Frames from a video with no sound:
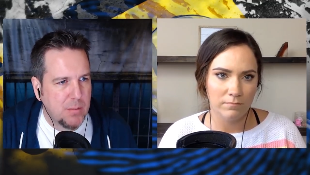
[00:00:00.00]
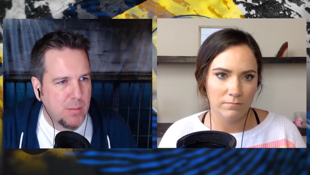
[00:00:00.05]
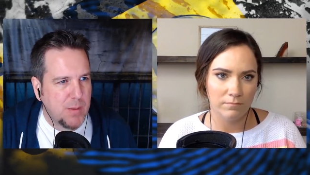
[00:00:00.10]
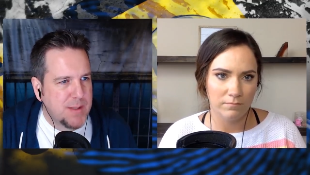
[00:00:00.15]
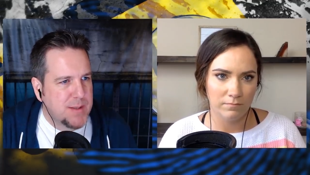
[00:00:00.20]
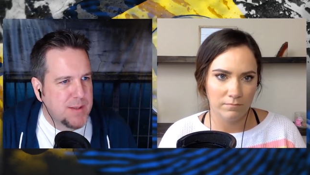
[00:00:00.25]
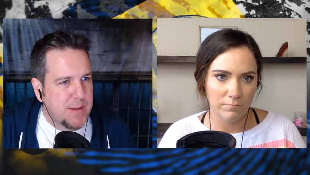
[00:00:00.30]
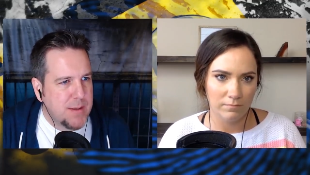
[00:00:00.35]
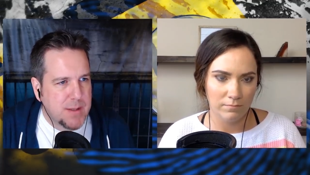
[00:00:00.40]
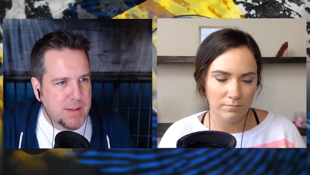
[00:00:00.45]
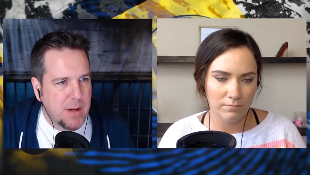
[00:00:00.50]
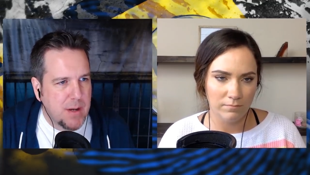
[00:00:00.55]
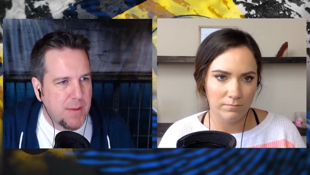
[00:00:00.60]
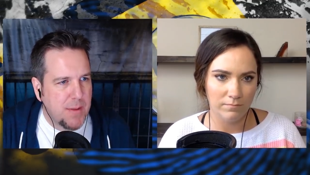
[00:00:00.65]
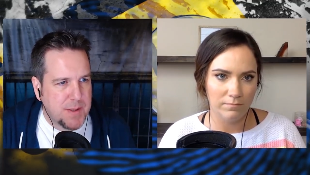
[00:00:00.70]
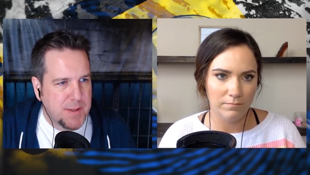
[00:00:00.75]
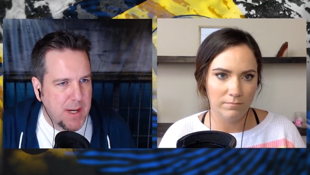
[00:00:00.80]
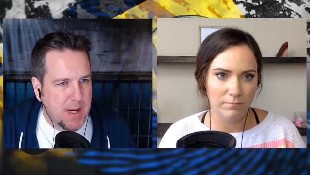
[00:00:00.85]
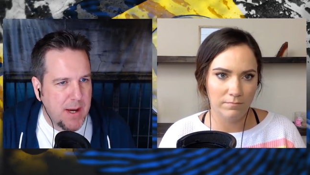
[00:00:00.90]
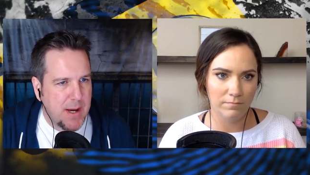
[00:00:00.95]
Speaker 1: We see this all
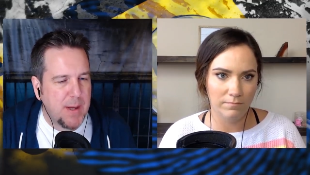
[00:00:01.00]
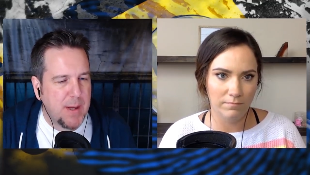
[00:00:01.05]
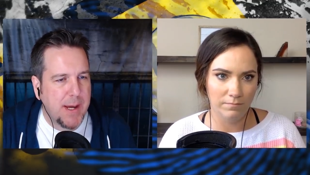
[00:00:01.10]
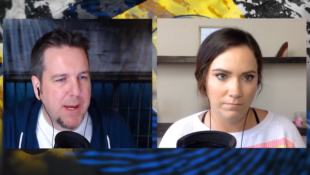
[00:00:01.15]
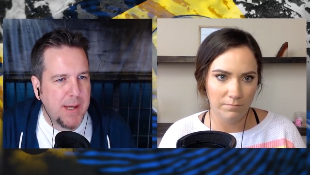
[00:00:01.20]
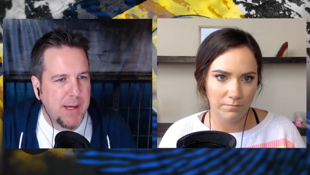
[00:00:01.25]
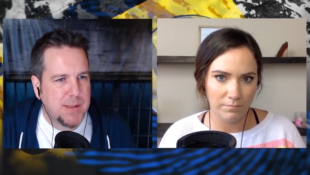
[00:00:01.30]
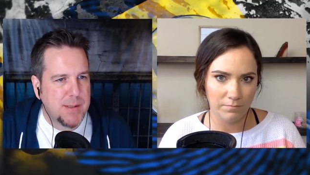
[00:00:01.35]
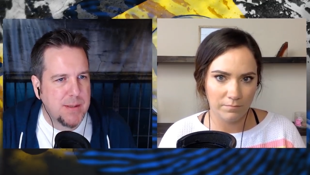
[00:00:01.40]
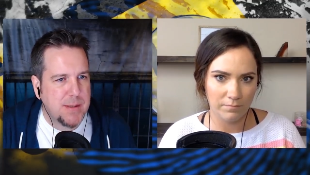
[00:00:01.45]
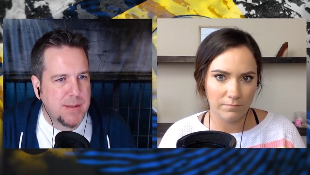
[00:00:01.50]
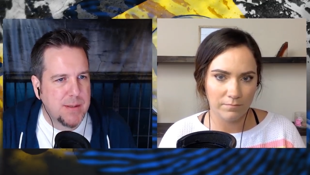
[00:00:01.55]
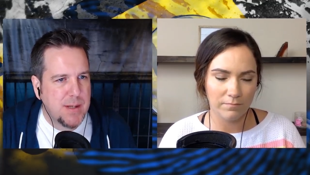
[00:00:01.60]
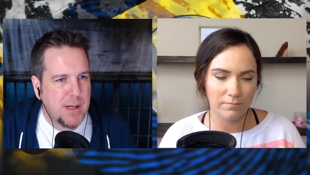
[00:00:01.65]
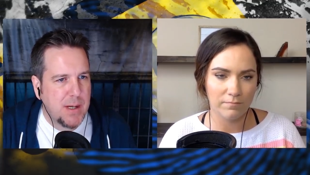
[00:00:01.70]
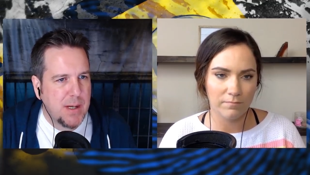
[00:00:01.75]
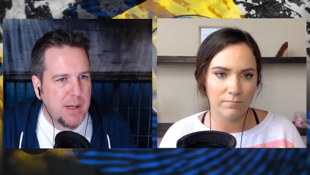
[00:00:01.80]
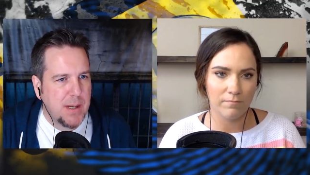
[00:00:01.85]
the time in cases.